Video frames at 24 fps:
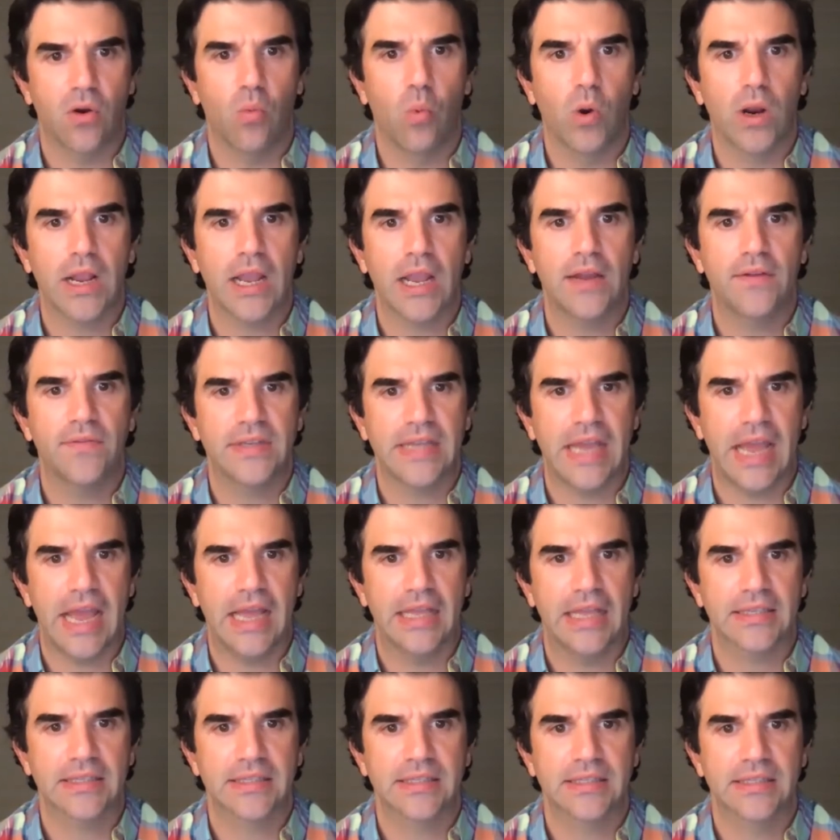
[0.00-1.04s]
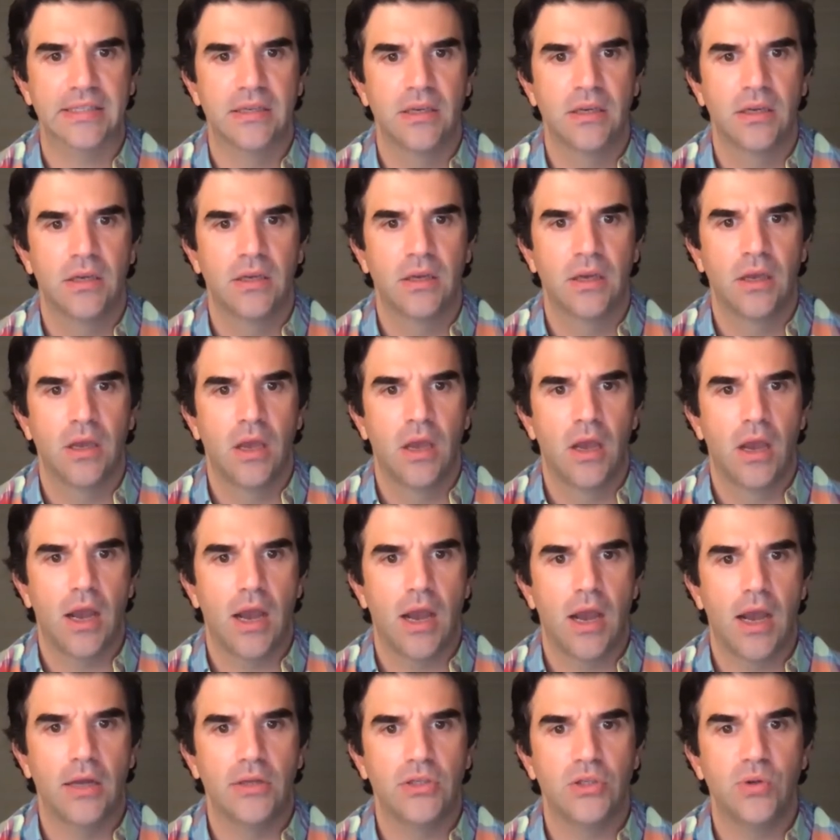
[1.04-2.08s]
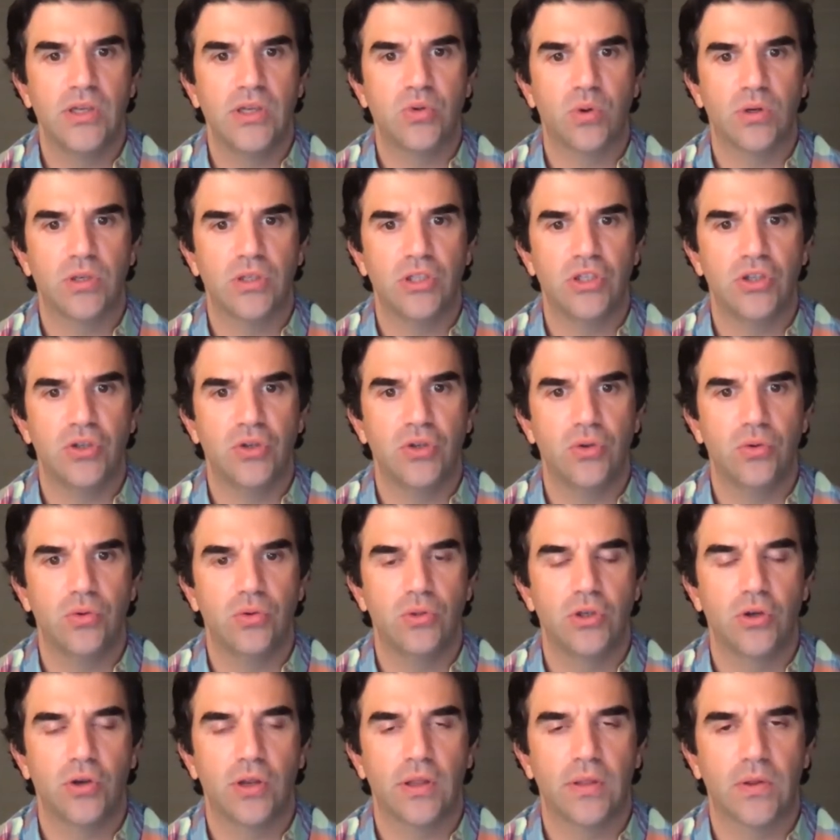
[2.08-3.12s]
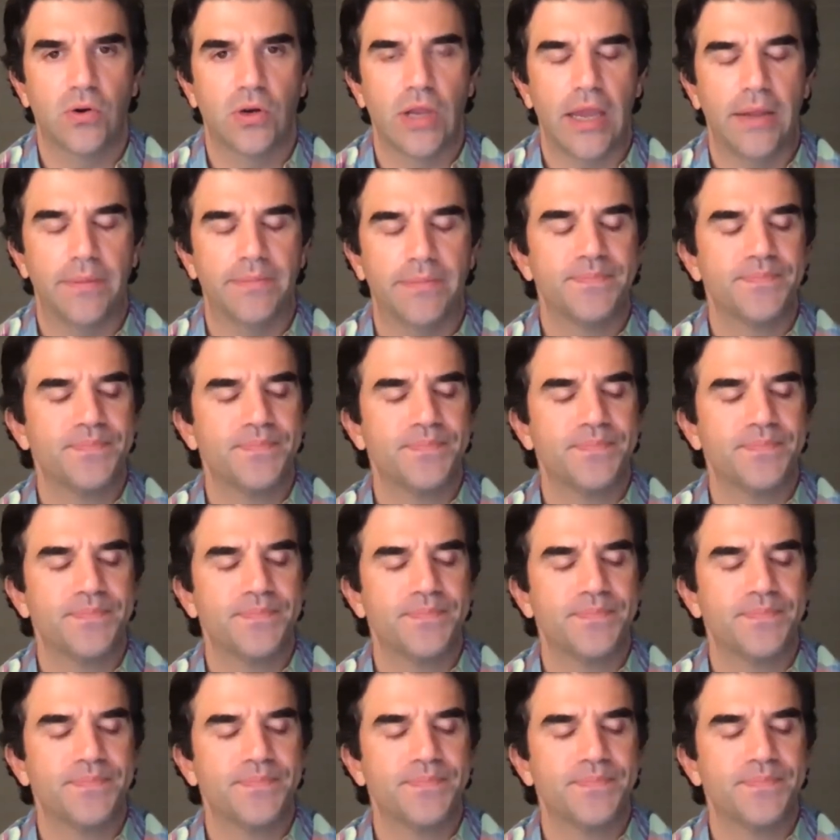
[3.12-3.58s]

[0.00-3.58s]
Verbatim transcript: What kind of tasks uh, do each one do during their day?